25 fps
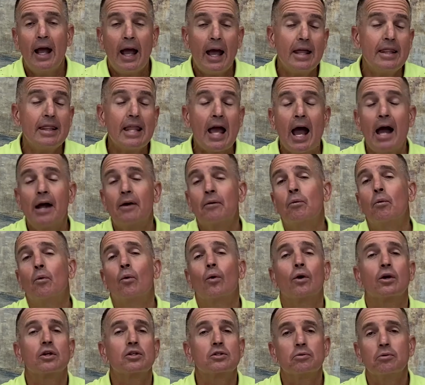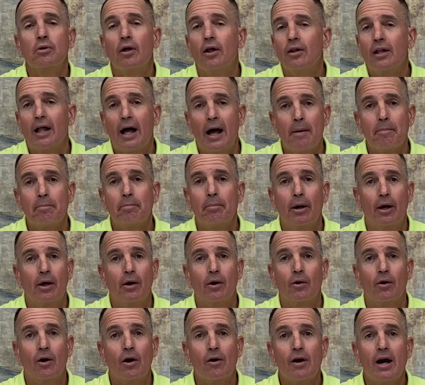And that works a lot
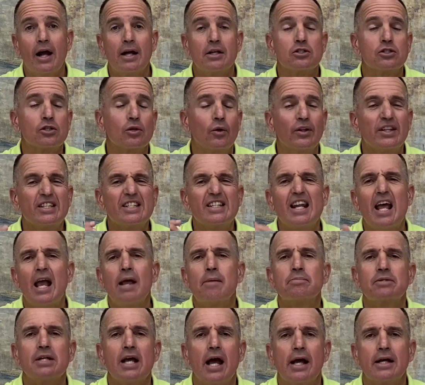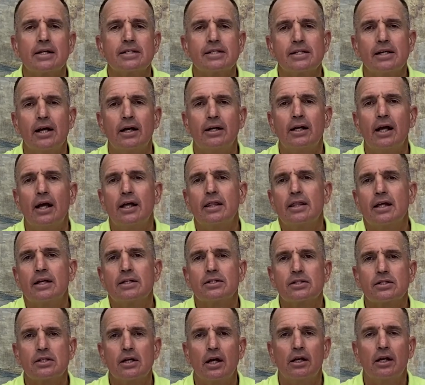better. All right. So it's Name Tag Sunday
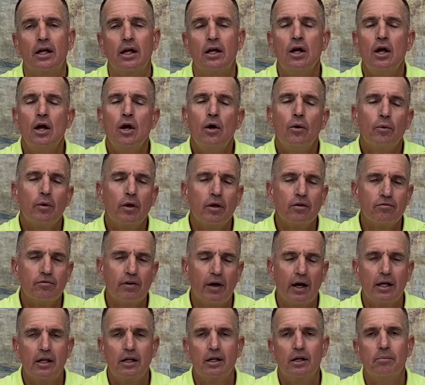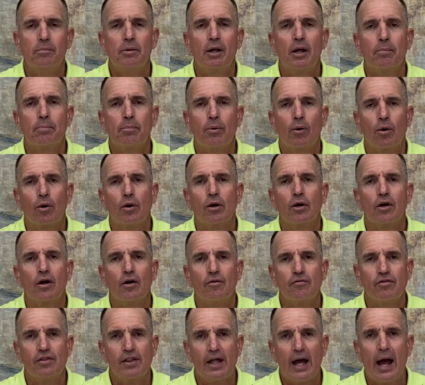this Sunday. We invite you to be a part
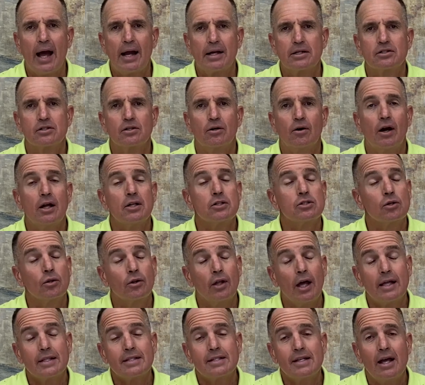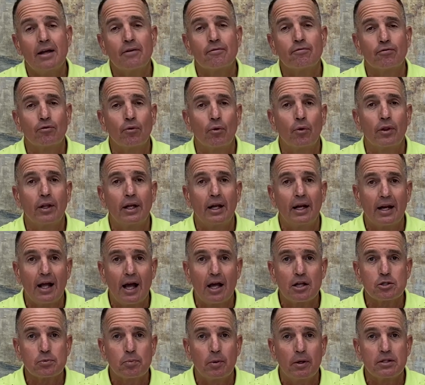of that. All right. So that's it for the
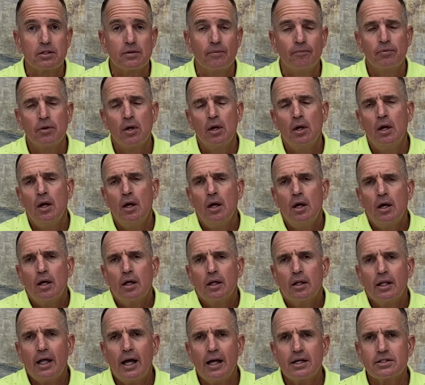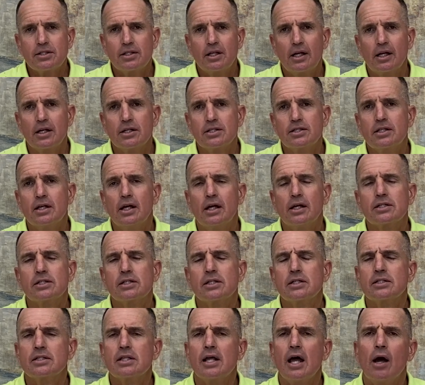announcements. Last thing is this,
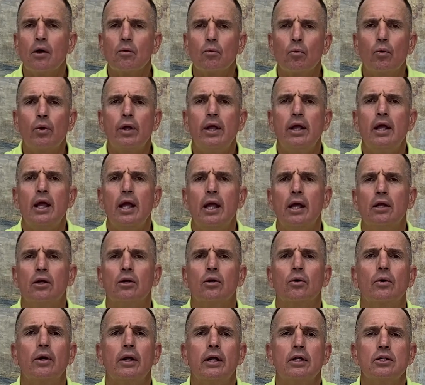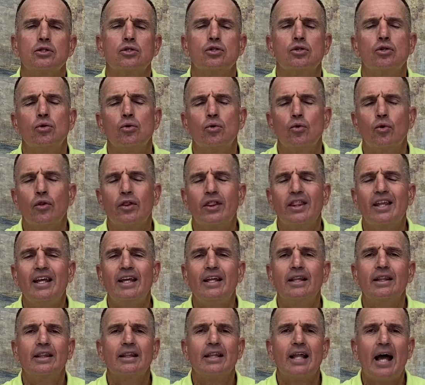is that we enter into the
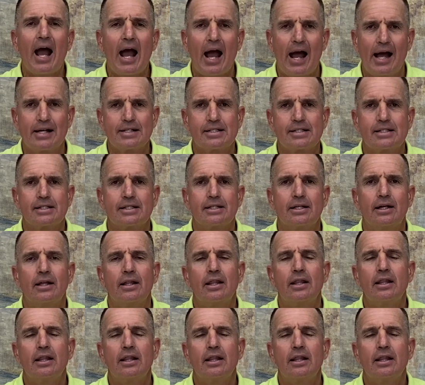last